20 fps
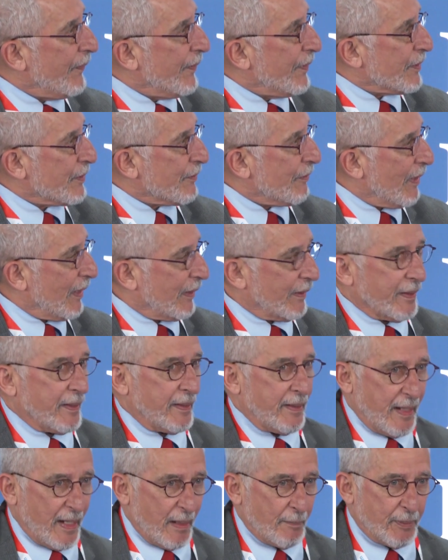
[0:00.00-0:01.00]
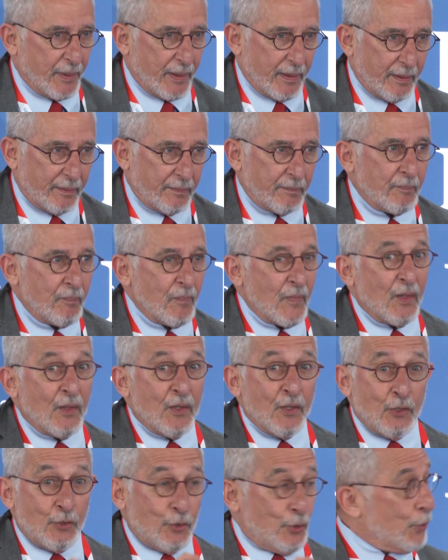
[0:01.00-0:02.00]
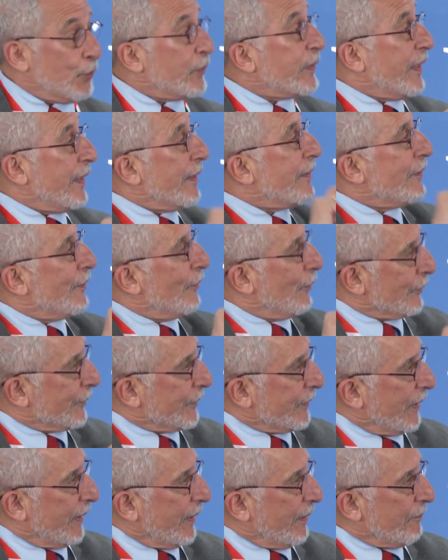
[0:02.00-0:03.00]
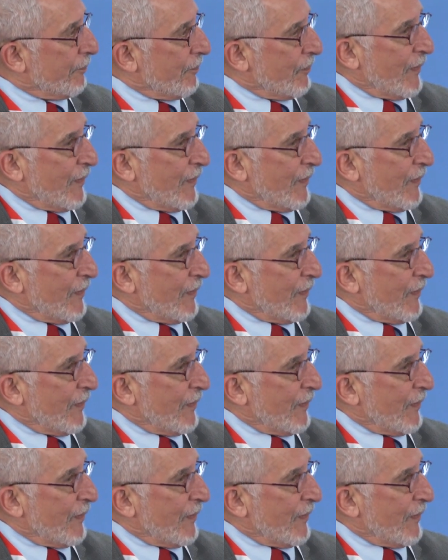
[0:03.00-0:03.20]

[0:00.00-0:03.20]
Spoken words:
the Israeli cabinet to take the old city.